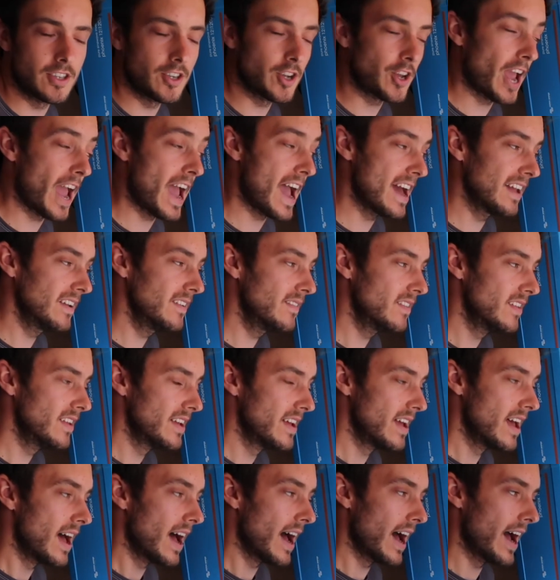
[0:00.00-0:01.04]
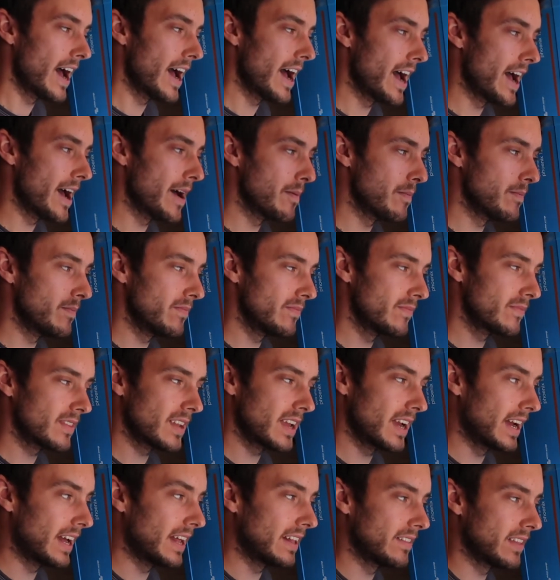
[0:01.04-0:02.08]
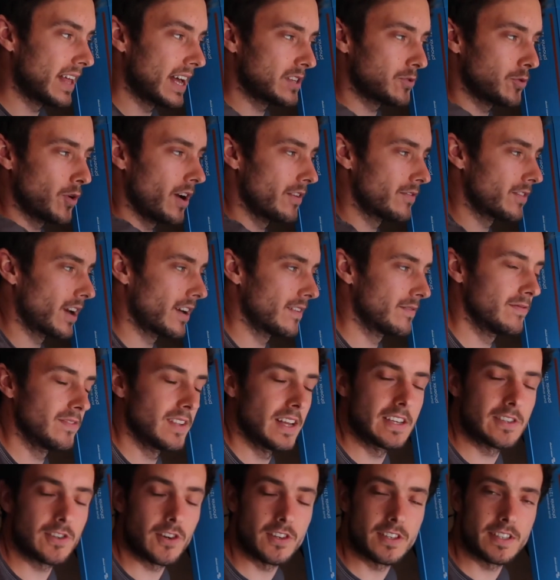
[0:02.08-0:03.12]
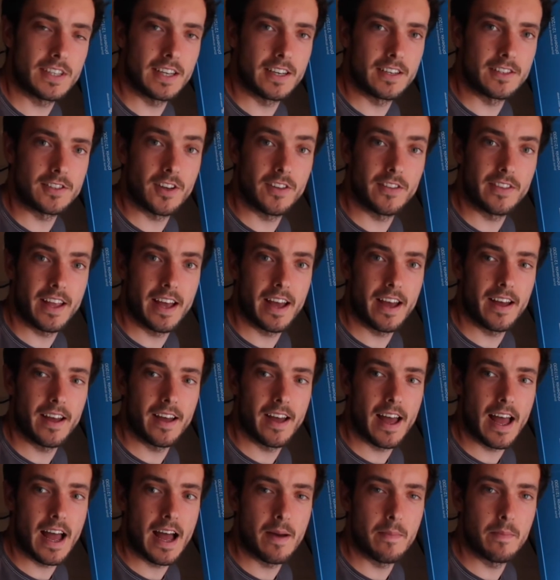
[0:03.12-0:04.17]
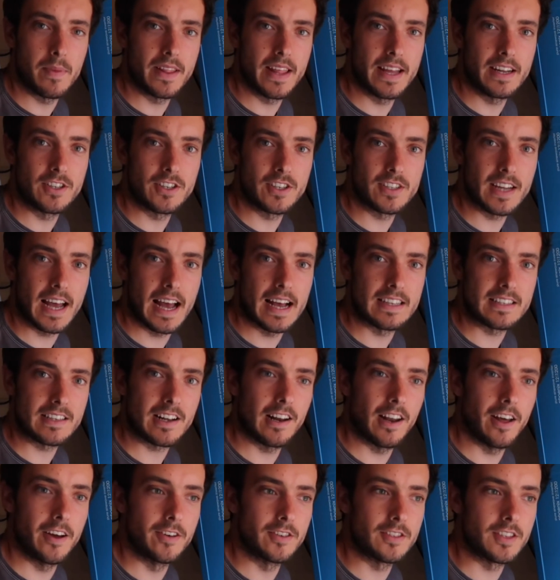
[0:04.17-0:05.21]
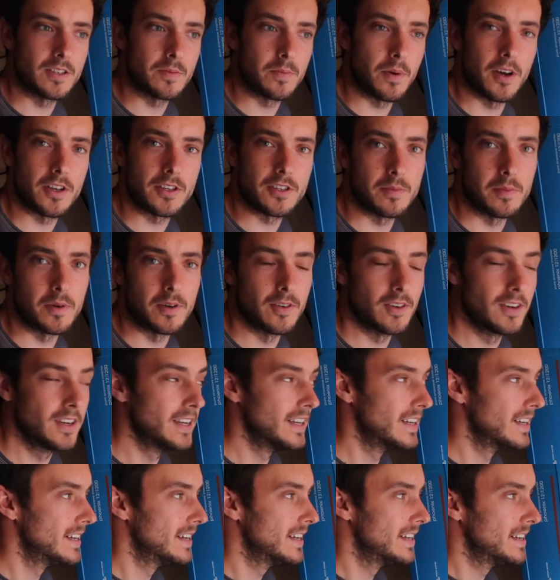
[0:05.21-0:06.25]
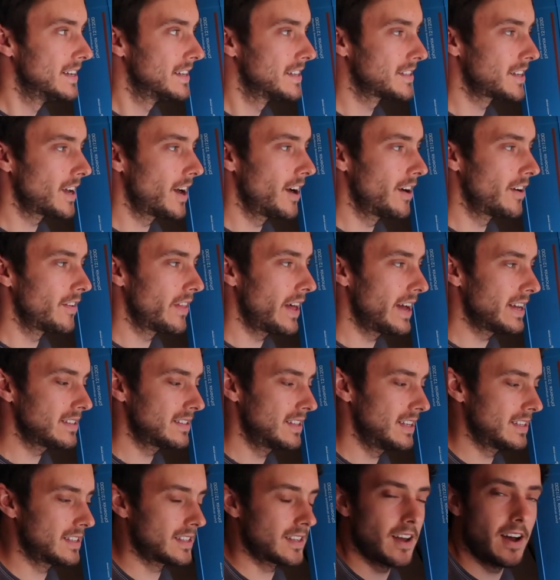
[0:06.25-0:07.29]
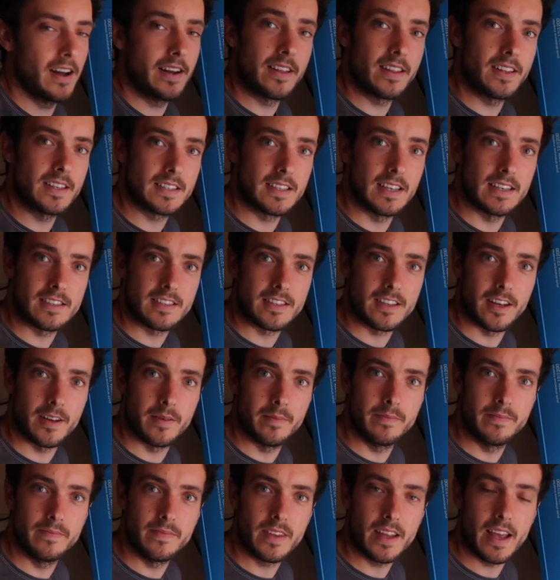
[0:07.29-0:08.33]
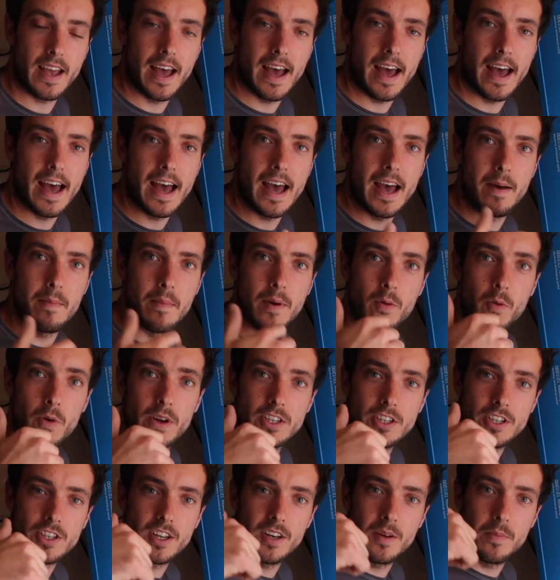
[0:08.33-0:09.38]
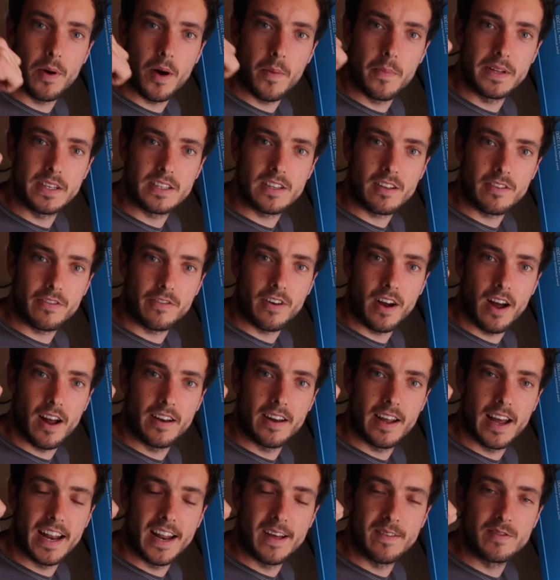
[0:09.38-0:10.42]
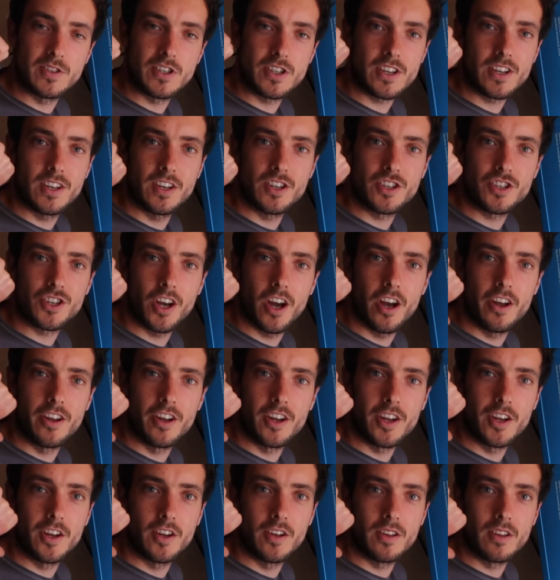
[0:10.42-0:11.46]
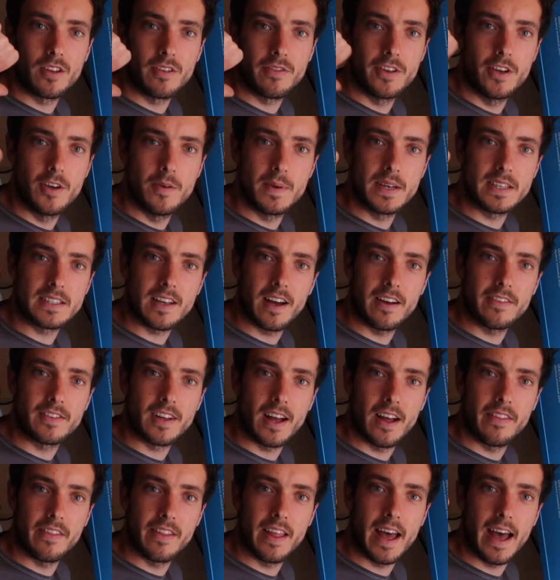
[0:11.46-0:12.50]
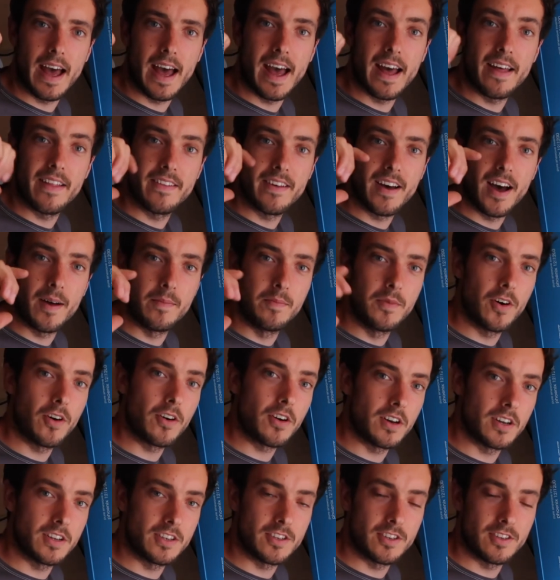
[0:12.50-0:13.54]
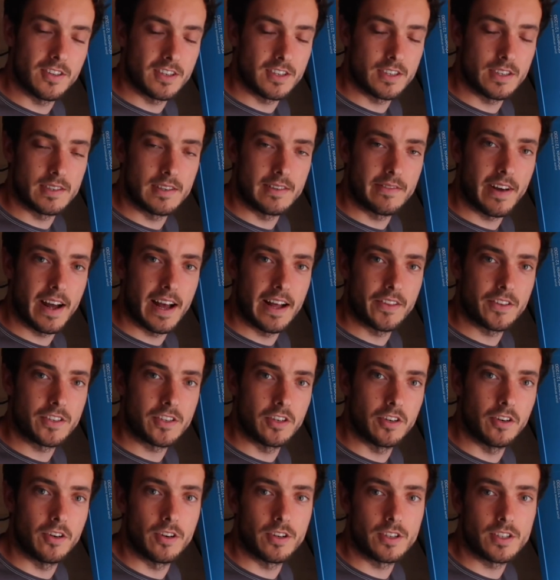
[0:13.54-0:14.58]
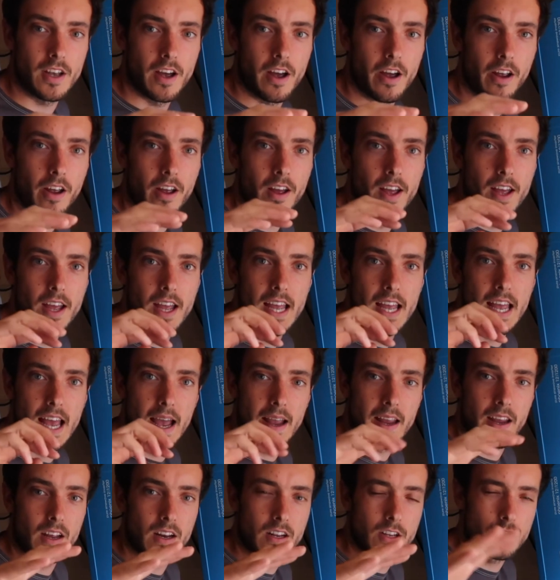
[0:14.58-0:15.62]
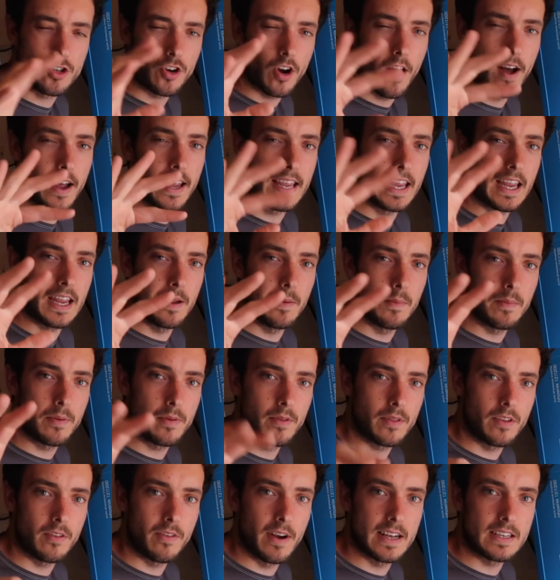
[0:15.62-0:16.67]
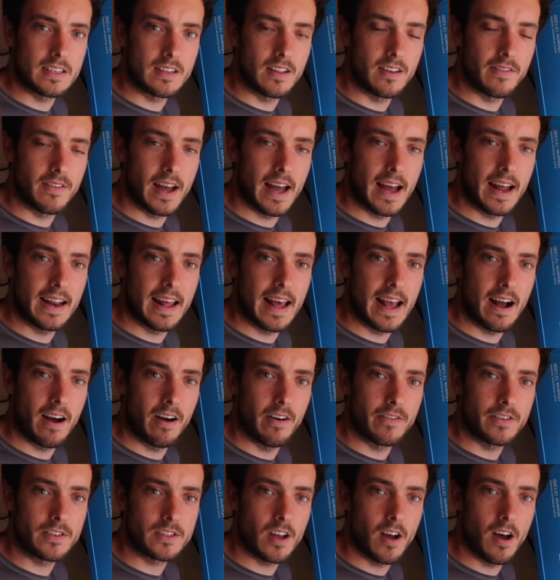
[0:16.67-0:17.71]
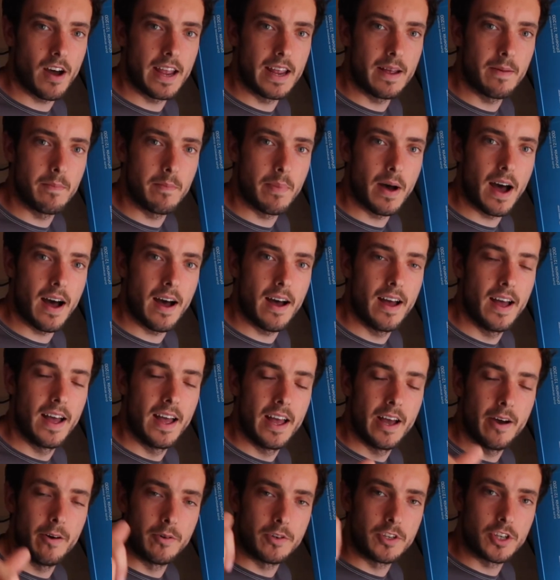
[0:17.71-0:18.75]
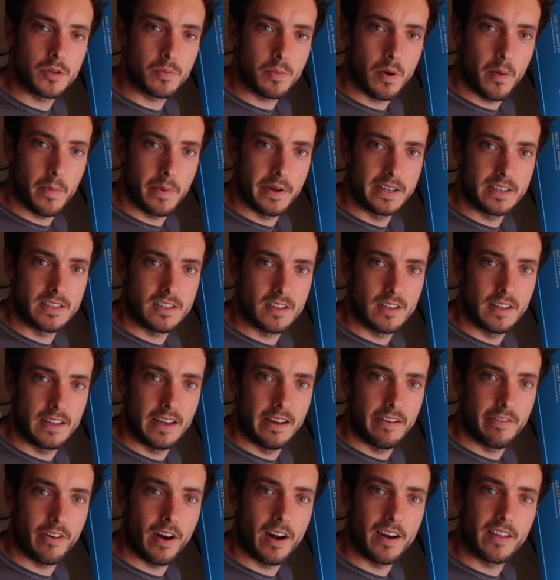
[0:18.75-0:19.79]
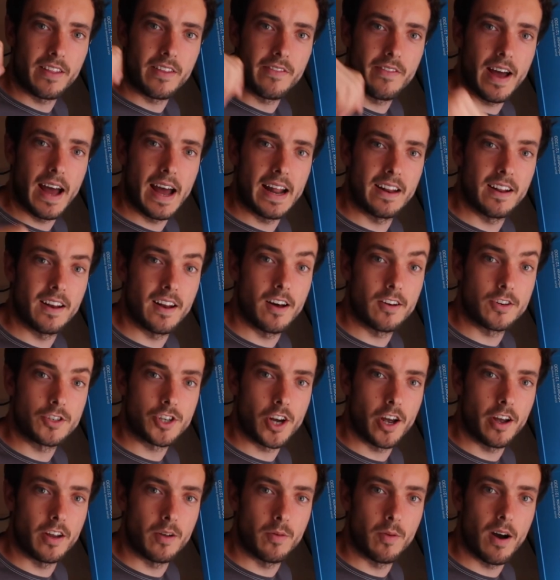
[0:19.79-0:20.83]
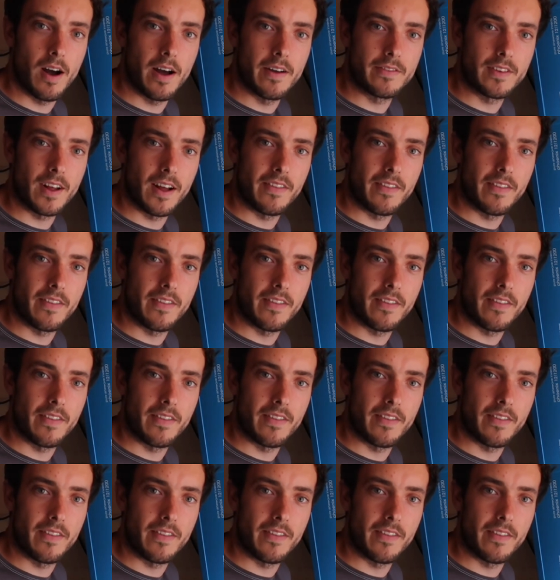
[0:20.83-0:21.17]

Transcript: as you can. And that's what I've done. It's got stickers on there, but they're just as close as possible. So that's this side of the system. We're just going to pop into the front and I'm just going to show you the few bits I've done there. I'm not going to do this as a van tour, so I'm going to try and keep the rest of the van out of sight, but we'll just pop into the front of the van and I'll show you what I've